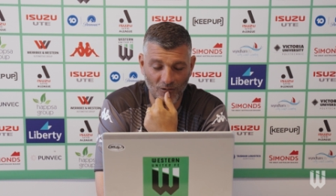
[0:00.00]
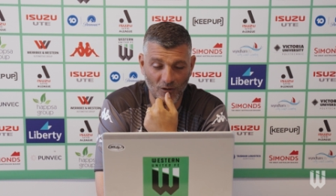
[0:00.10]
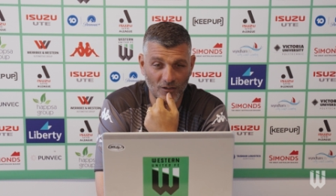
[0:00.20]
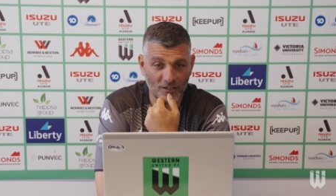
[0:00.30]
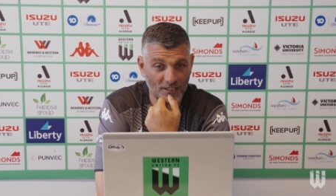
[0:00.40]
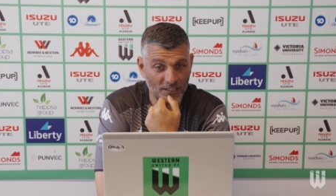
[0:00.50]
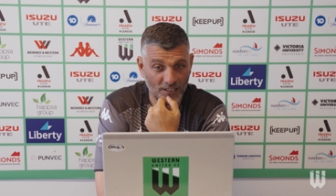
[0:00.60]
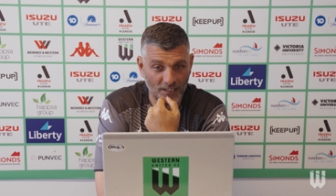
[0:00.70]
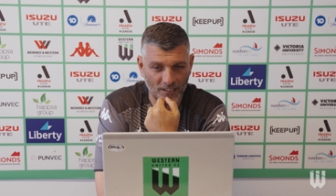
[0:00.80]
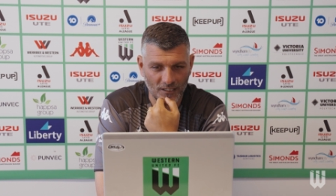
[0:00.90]
Yeah.
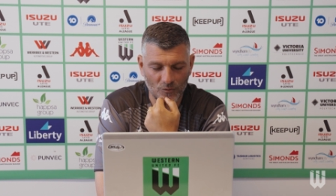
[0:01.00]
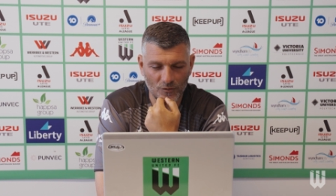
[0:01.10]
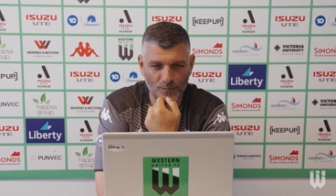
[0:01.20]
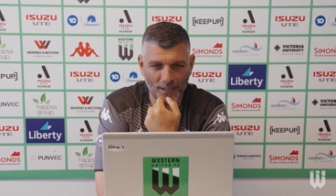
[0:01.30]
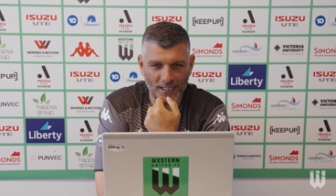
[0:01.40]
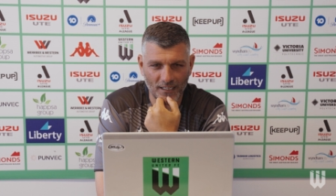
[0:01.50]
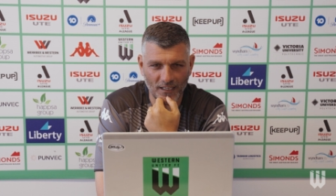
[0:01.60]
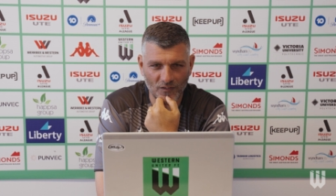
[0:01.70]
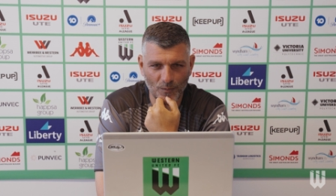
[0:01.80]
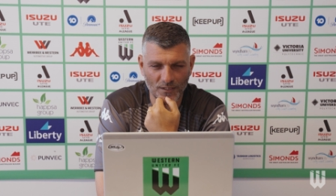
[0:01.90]
With Macca,
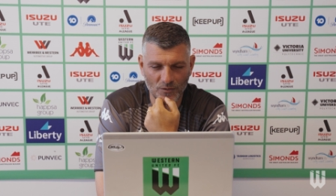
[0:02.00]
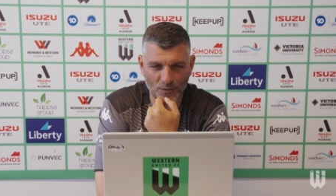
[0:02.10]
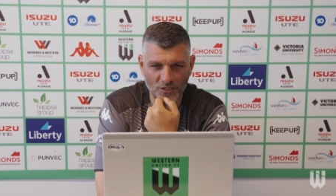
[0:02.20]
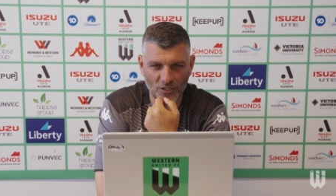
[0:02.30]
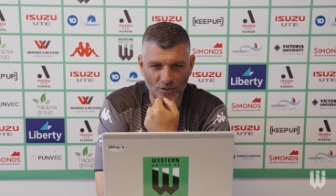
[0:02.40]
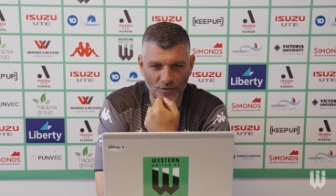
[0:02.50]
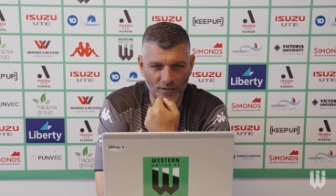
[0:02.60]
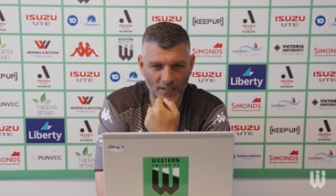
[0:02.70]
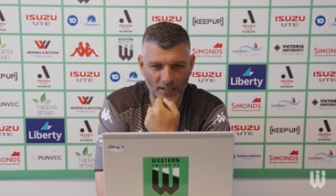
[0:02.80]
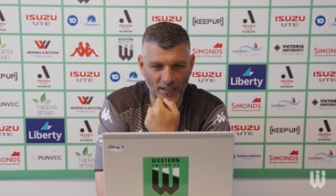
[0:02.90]
you have to be switched
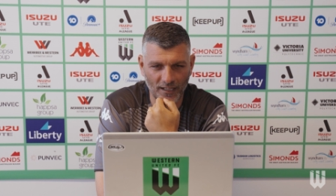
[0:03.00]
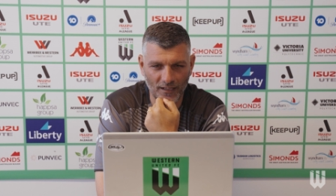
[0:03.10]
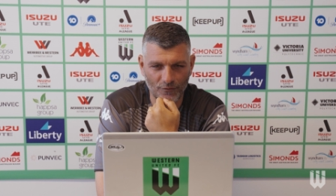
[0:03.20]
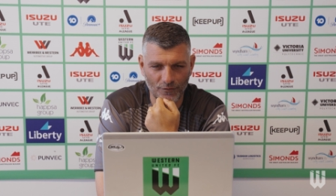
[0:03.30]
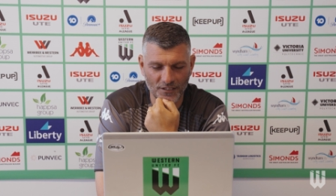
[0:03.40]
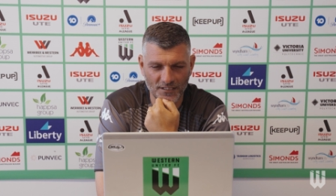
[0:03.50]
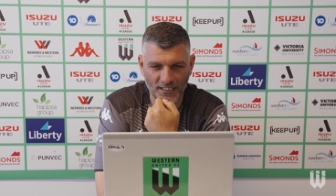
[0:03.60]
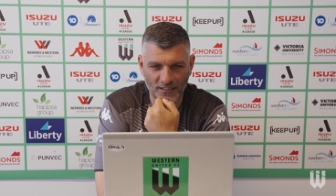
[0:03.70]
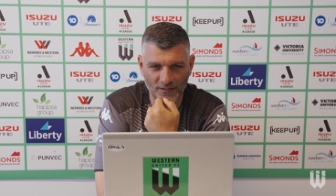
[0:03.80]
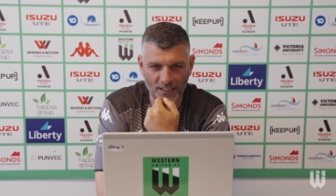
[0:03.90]
on every
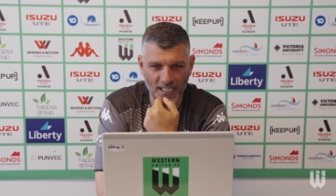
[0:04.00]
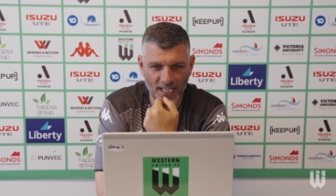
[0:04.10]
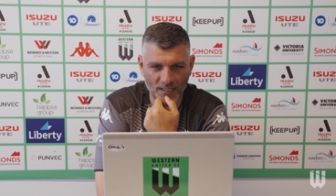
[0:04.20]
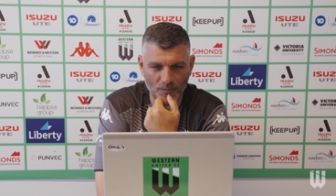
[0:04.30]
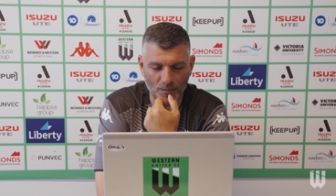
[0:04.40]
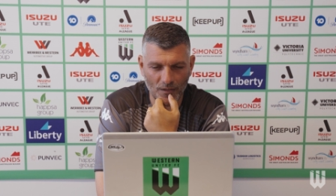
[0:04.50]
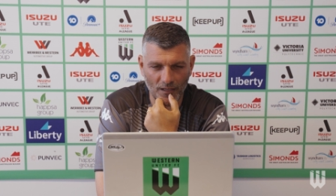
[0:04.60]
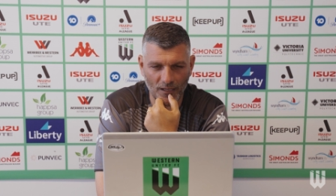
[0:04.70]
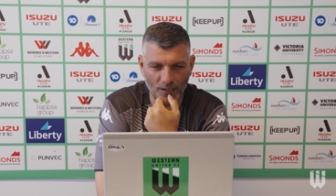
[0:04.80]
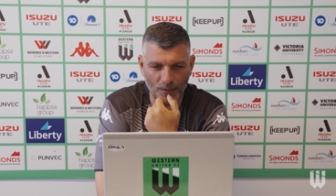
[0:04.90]
second of the game
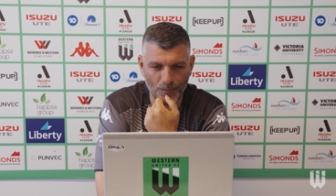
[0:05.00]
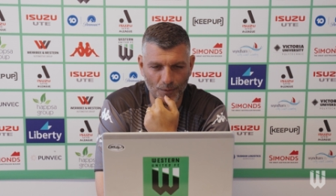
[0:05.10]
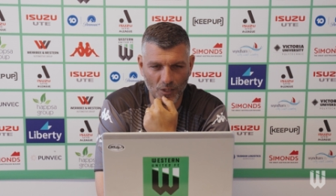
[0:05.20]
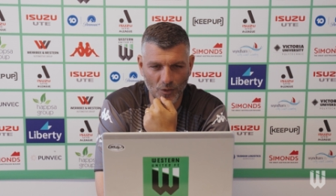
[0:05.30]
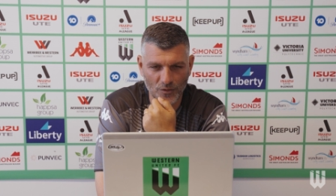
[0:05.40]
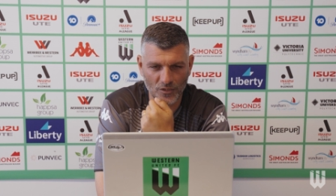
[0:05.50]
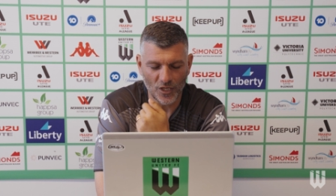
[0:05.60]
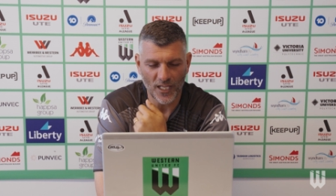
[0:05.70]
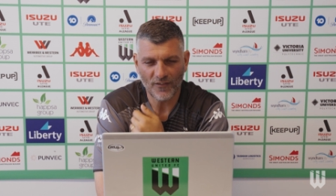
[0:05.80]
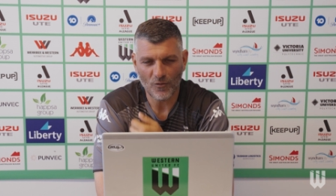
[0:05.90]
because, you
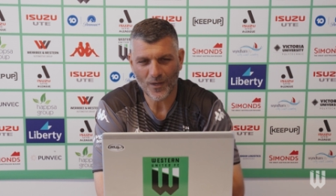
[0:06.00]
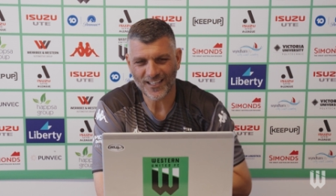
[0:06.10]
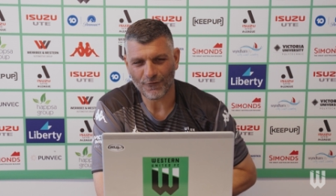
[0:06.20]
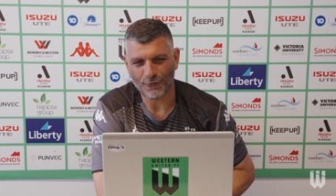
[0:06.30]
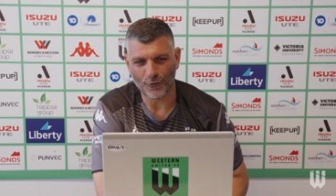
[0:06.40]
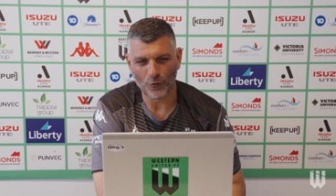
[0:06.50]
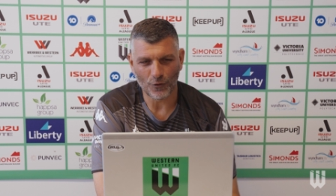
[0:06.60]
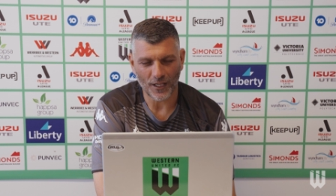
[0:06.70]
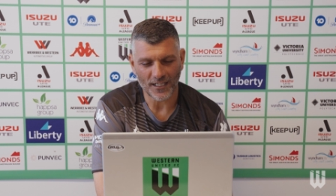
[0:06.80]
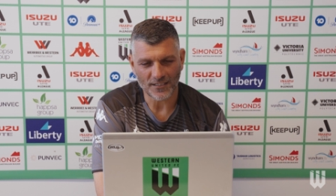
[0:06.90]
know, even when you
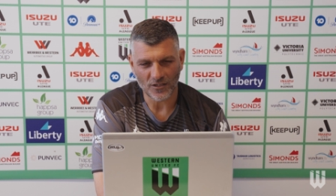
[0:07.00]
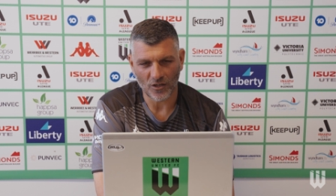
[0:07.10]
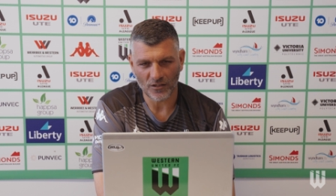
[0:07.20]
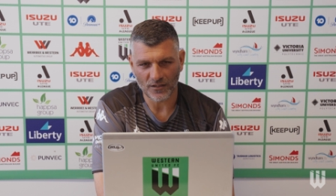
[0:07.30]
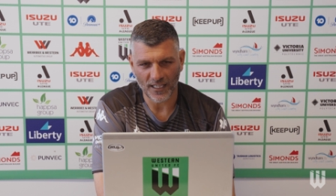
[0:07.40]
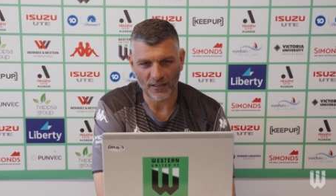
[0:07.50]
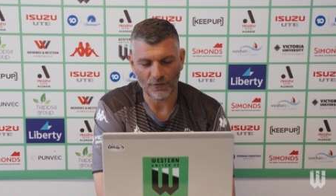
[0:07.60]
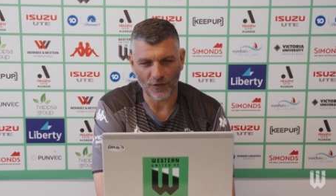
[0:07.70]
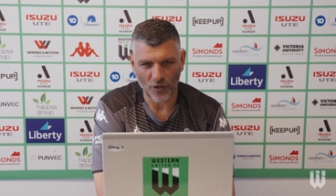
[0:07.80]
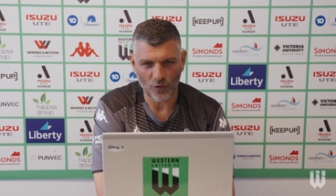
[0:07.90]
feel that he's not
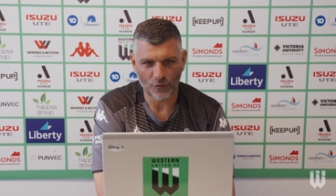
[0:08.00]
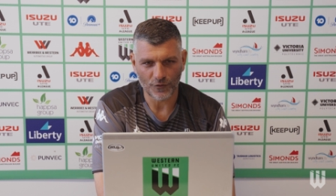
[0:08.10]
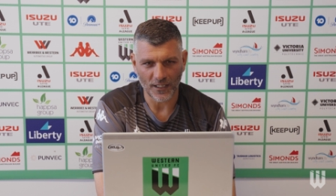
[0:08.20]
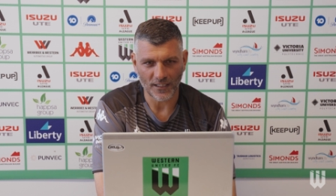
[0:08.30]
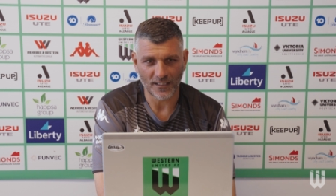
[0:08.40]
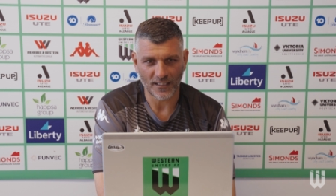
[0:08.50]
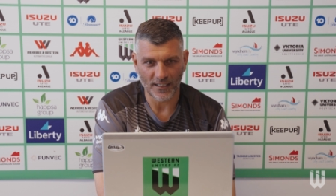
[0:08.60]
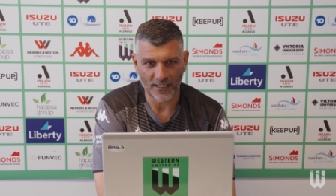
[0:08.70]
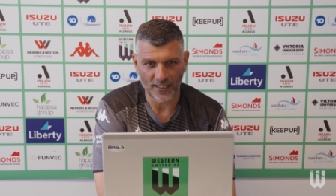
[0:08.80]
involved, he's